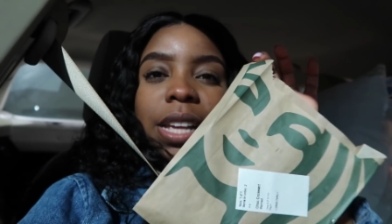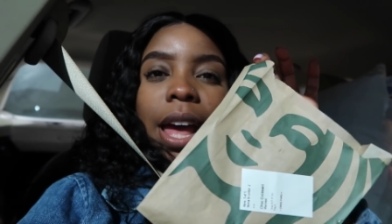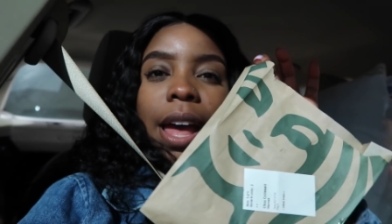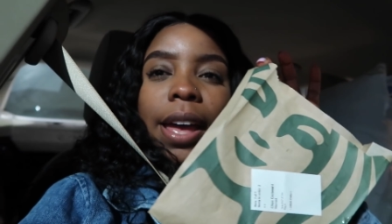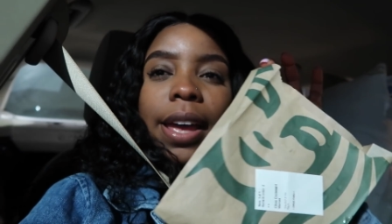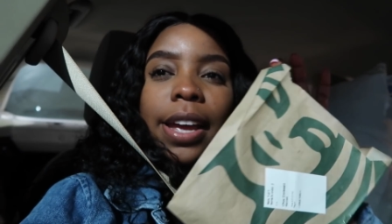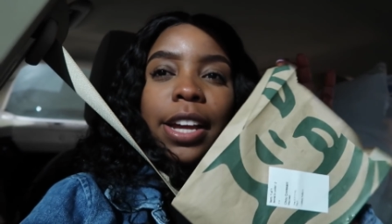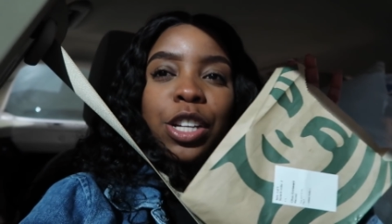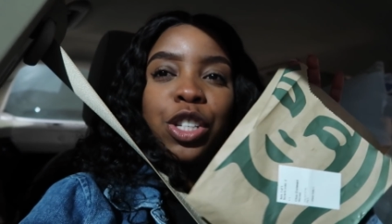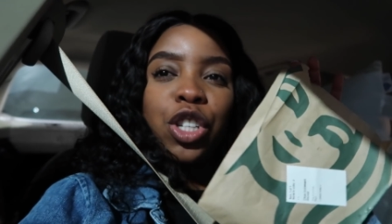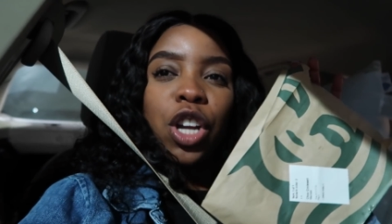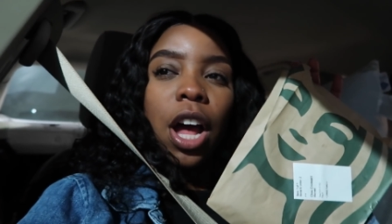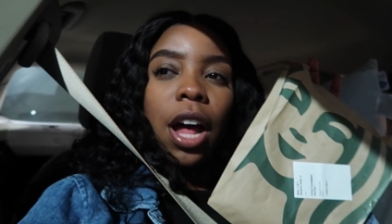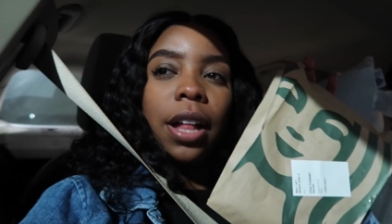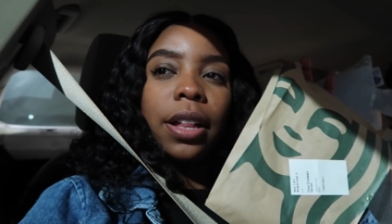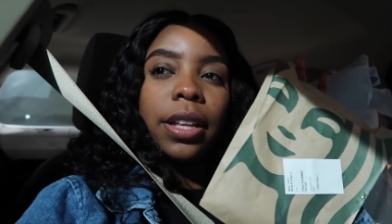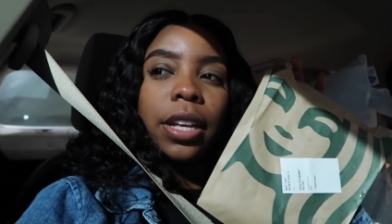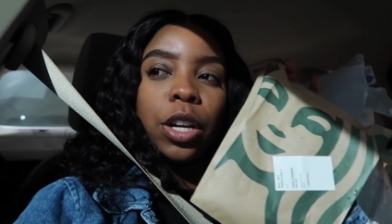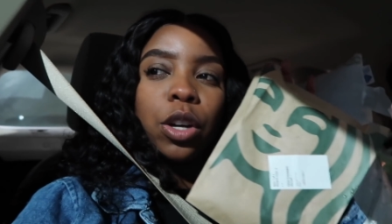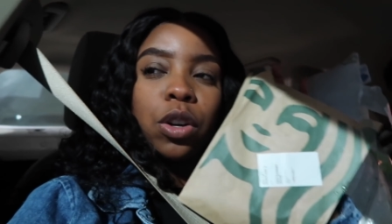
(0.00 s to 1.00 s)
got a
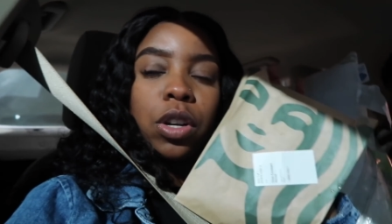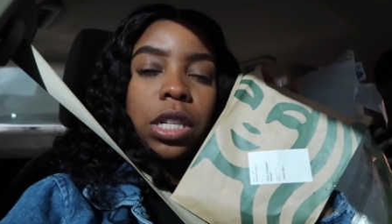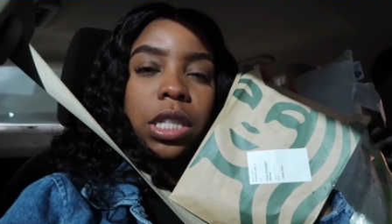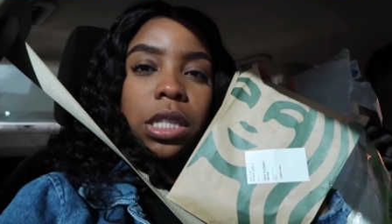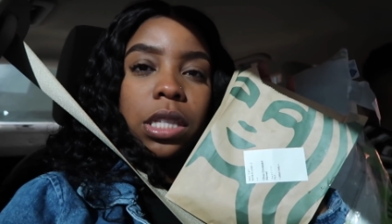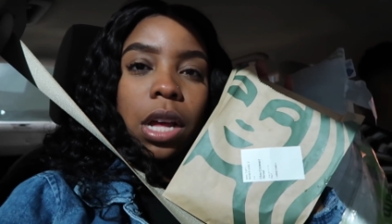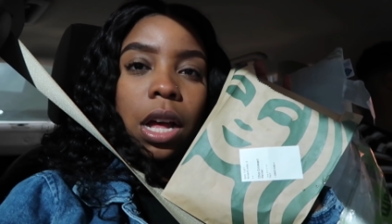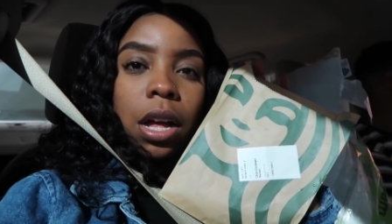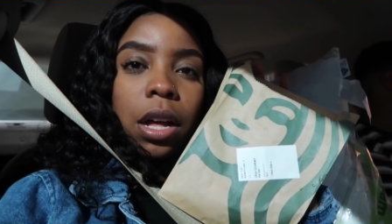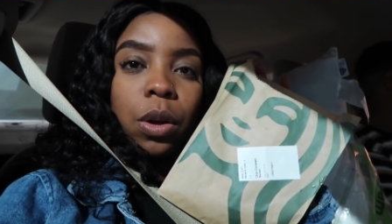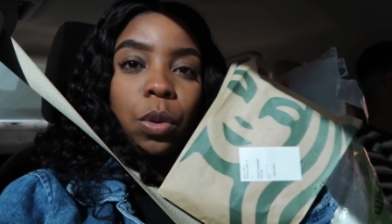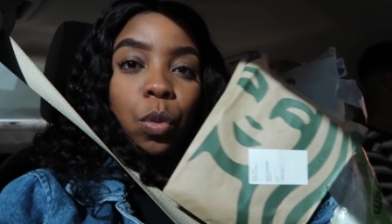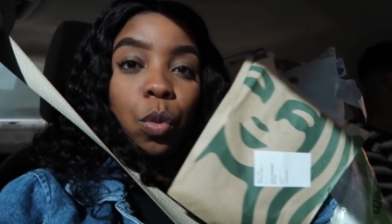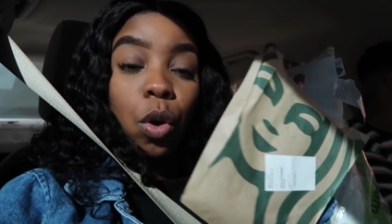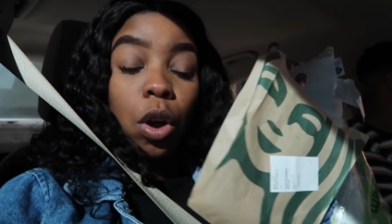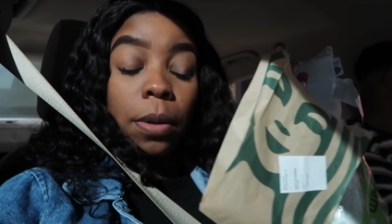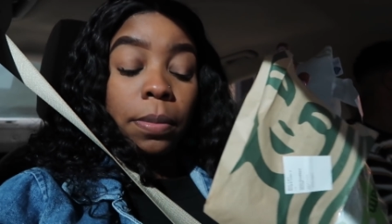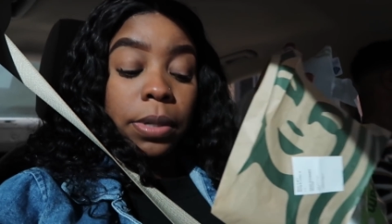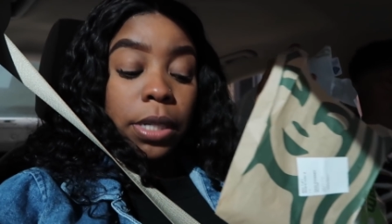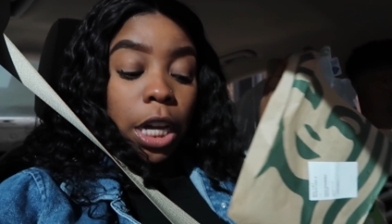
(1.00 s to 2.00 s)
chocolate croissant
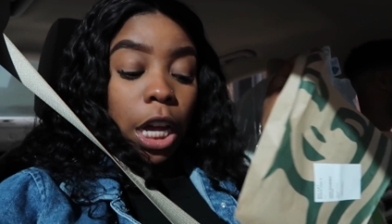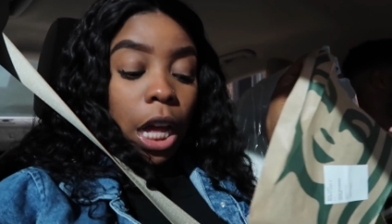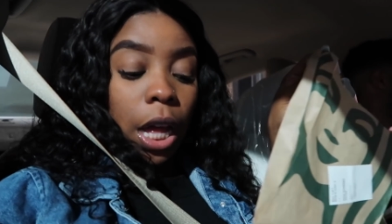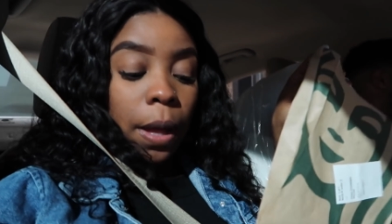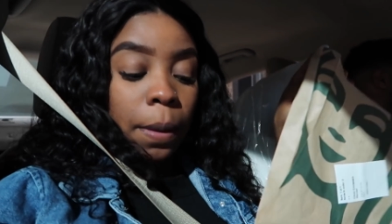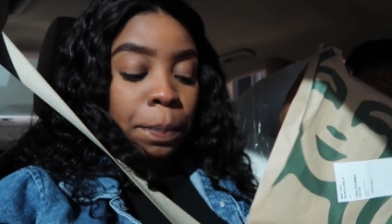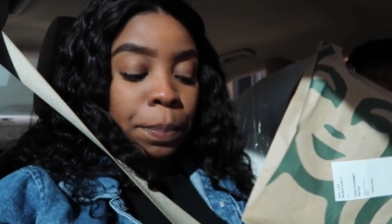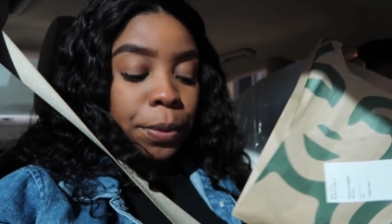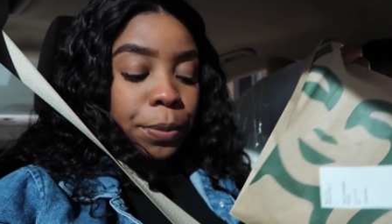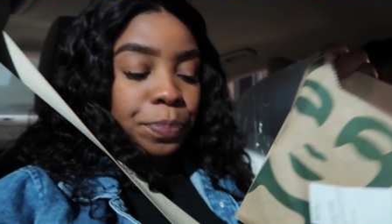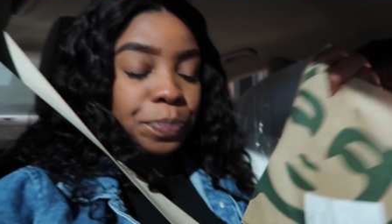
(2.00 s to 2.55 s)
warmed up